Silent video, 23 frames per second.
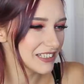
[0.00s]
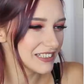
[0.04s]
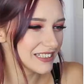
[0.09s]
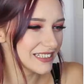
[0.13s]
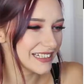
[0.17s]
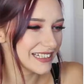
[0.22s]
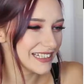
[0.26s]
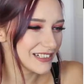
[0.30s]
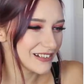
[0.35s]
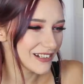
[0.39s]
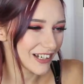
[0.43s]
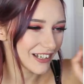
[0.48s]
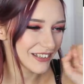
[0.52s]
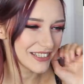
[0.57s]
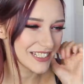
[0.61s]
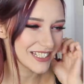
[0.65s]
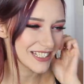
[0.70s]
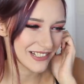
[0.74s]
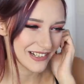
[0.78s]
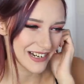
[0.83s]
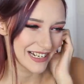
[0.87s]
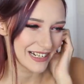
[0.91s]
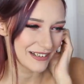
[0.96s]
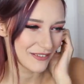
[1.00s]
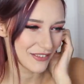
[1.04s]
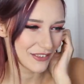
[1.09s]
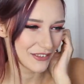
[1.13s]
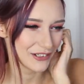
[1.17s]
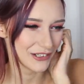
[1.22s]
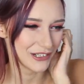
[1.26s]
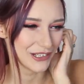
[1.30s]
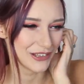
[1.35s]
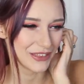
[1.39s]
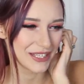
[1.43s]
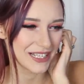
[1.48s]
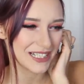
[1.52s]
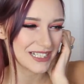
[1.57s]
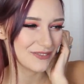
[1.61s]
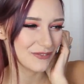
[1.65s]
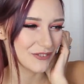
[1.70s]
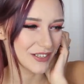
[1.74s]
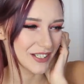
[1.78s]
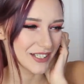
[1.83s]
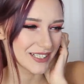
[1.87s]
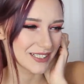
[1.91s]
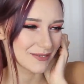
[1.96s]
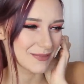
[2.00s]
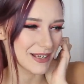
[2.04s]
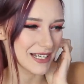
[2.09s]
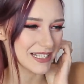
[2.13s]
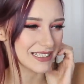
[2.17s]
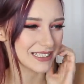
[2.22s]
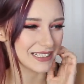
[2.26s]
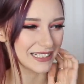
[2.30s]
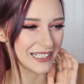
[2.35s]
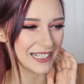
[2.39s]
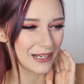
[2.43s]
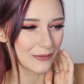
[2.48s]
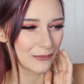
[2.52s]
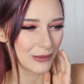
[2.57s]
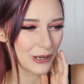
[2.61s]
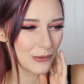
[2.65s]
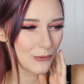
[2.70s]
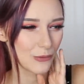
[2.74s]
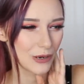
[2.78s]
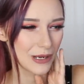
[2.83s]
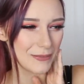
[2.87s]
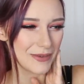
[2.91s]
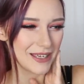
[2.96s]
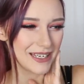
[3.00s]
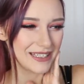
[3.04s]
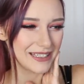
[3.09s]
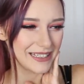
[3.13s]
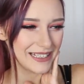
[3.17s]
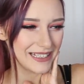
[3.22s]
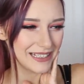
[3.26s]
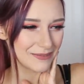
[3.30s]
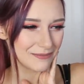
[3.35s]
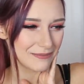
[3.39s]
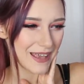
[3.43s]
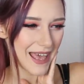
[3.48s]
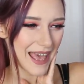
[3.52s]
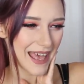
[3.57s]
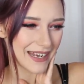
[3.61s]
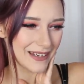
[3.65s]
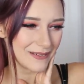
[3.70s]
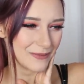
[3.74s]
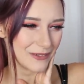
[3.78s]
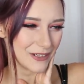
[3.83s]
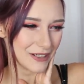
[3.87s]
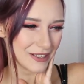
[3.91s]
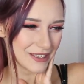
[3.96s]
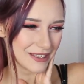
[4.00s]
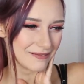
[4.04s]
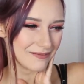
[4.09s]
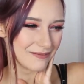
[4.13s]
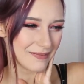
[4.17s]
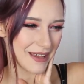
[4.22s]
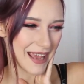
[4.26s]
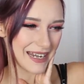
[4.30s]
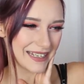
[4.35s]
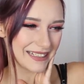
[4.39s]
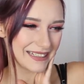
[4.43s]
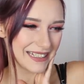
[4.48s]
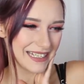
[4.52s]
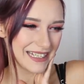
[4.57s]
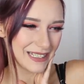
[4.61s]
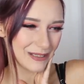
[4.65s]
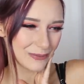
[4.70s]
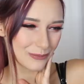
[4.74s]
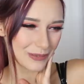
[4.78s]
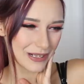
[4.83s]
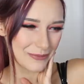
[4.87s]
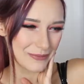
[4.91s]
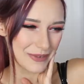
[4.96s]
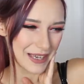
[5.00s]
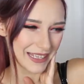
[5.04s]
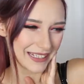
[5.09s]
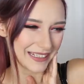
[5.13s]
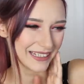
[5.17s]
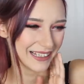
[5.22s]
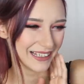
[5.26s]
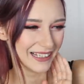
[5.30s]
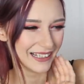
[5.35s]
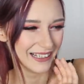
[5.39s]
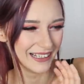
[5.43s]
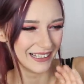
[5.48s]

Continuing on this train of thought, this verse makes clear why women need men more than men need women.